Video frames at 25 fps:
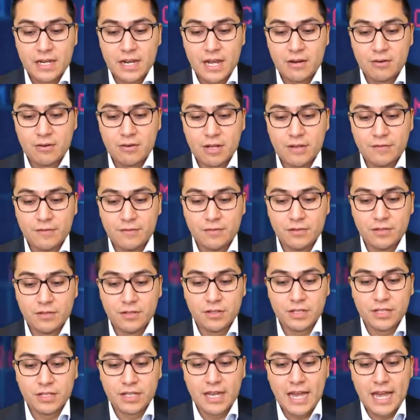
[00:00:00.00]
Now, if
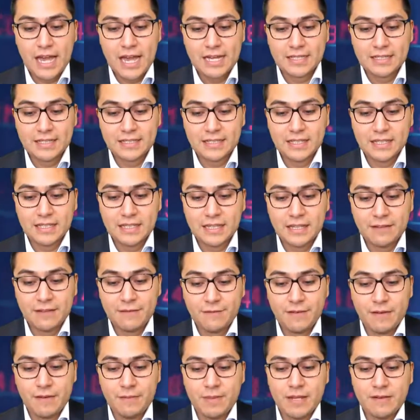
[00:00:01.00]
we look at
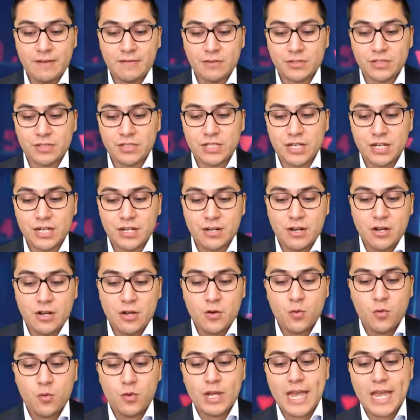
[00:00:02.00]
the fib levels here,